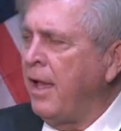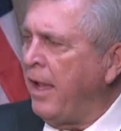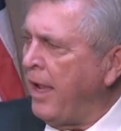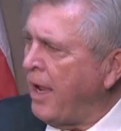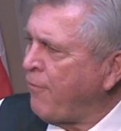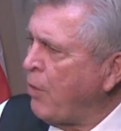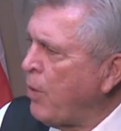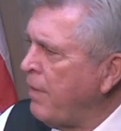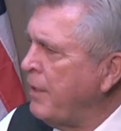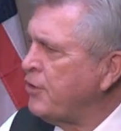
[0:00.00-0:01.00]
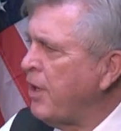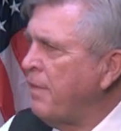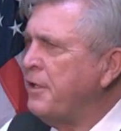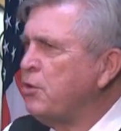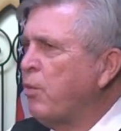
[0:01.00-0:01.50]
Everywhere they saw
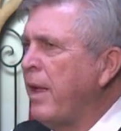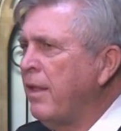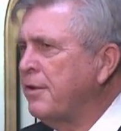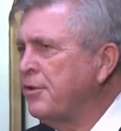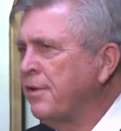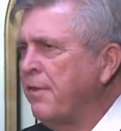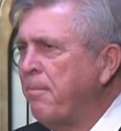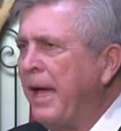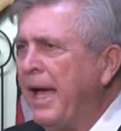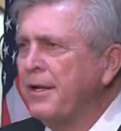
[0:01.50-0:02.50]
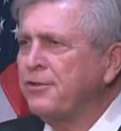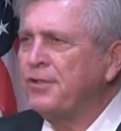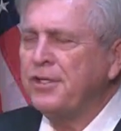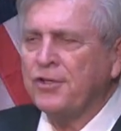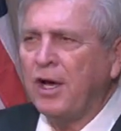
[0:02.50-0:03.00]
these relics of the past,
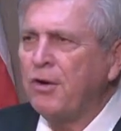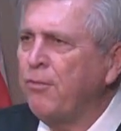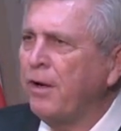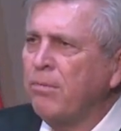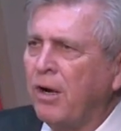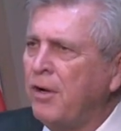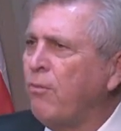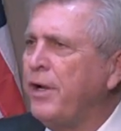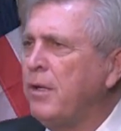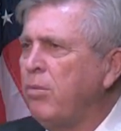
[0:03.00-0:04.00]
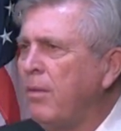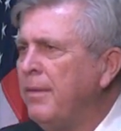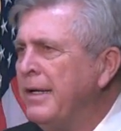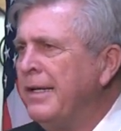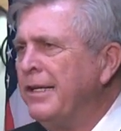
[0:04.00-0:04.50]
these unread unreadable
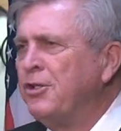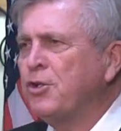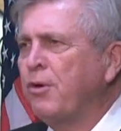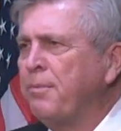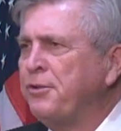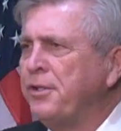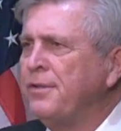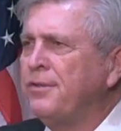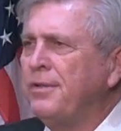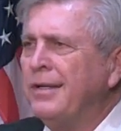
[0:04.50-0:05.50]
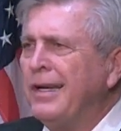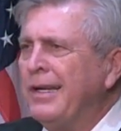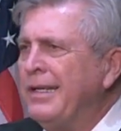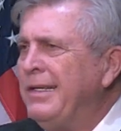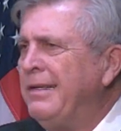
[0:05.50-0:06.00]
inscriptions,
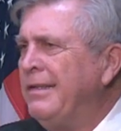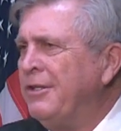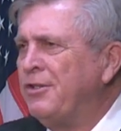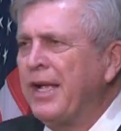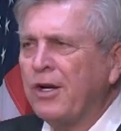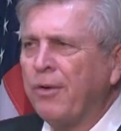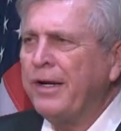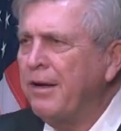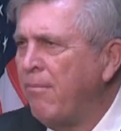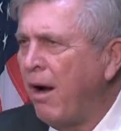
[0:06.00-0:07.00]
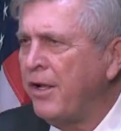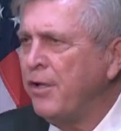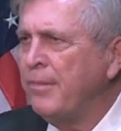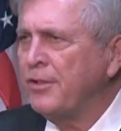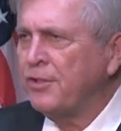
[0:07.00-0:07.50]
these decorated
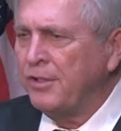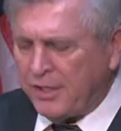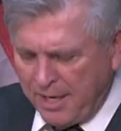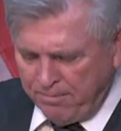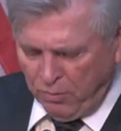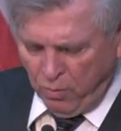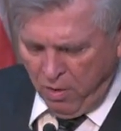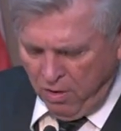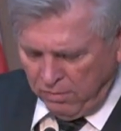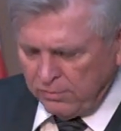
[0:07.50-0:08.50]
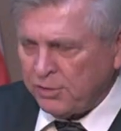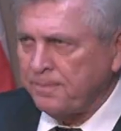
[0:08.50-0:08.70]
monuments and temple walls.